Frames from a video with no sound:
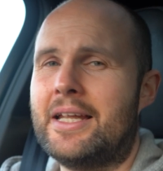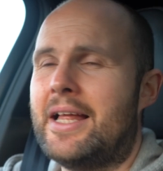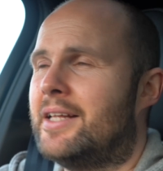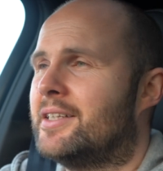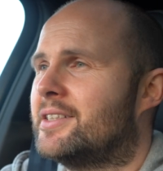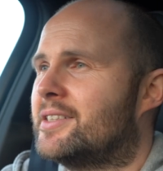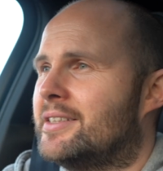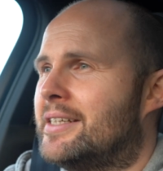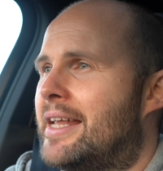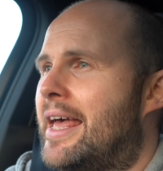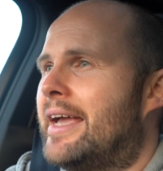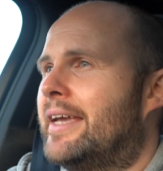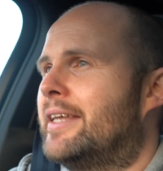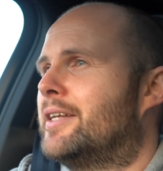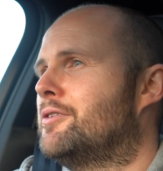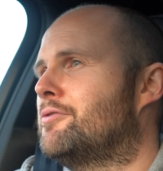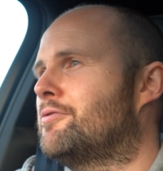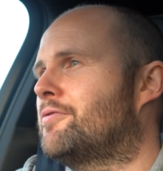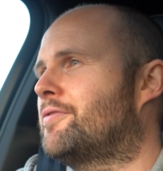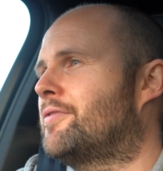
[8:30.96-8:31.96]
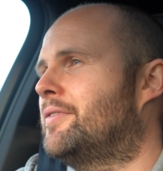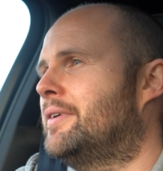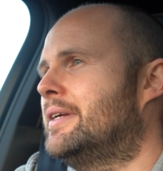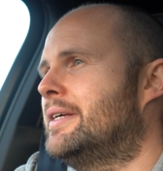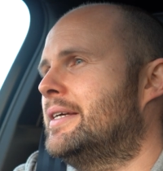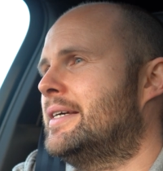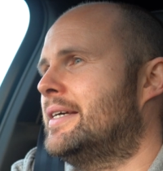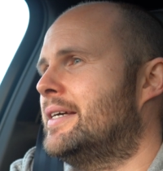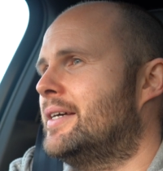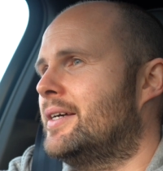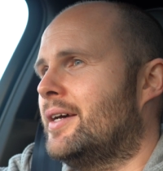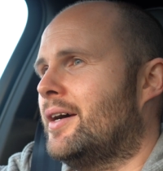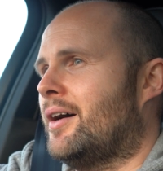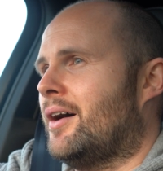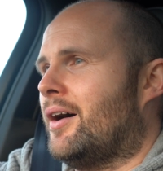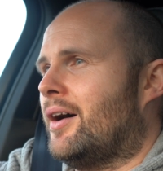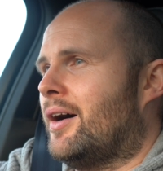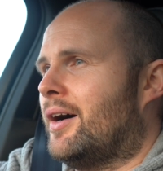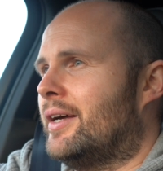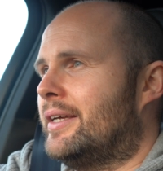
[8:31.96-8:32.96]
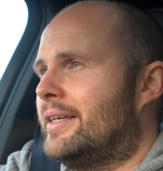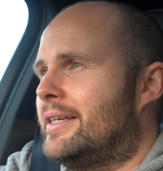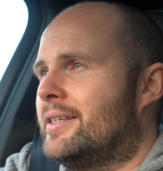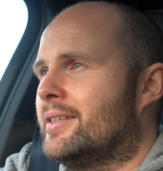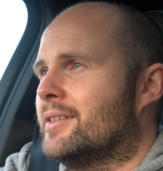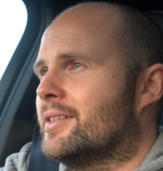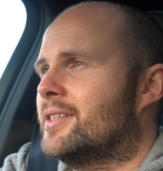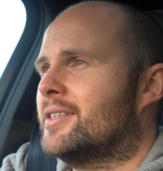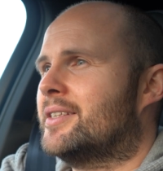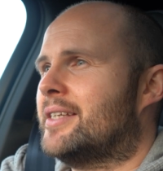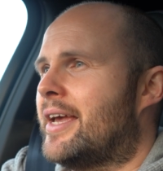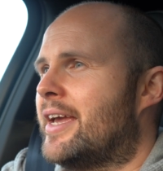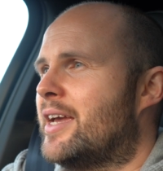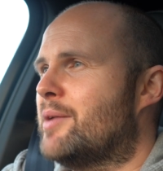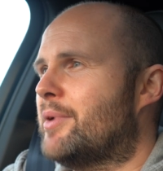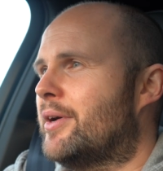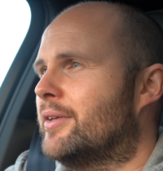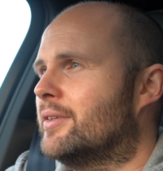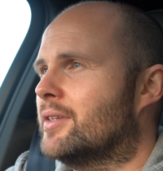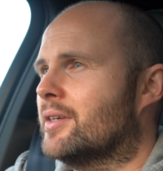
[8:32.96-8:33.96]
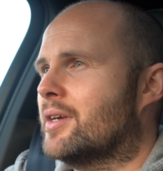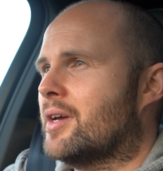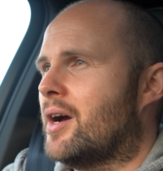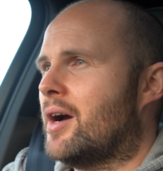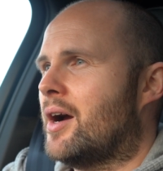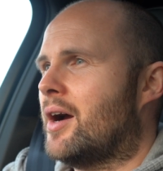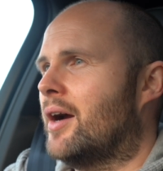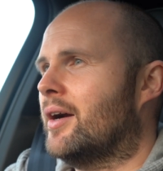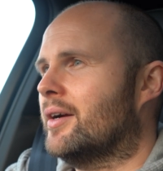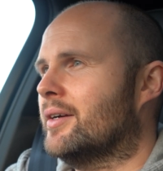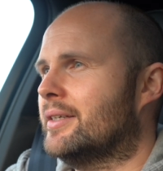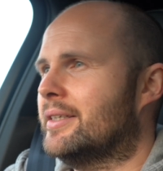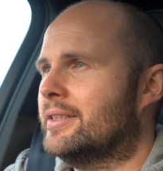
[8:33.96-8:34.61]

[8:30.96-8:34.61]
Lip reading: else negative I can say about the car.